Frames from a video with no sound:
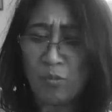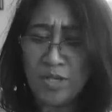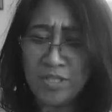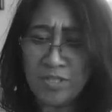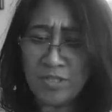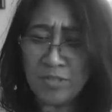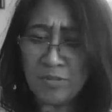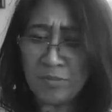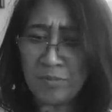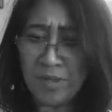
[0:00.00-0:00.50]

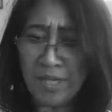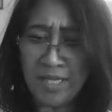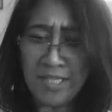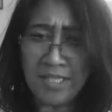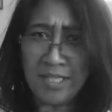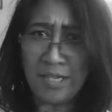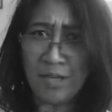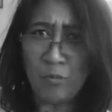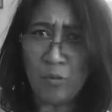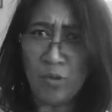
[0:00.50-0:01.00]
Why do you
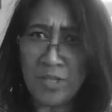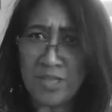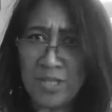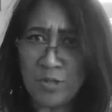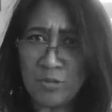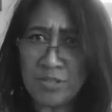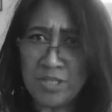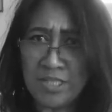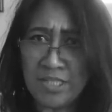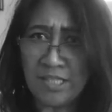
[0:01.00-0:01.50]
buy the
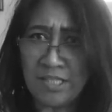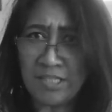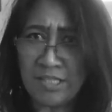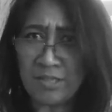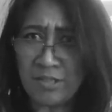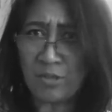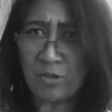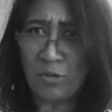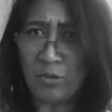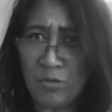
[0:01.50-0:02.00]
one thousand
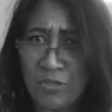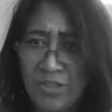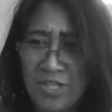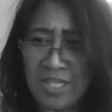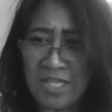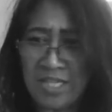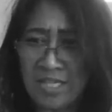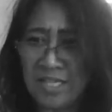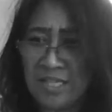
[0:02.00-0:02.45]
dollar clothing?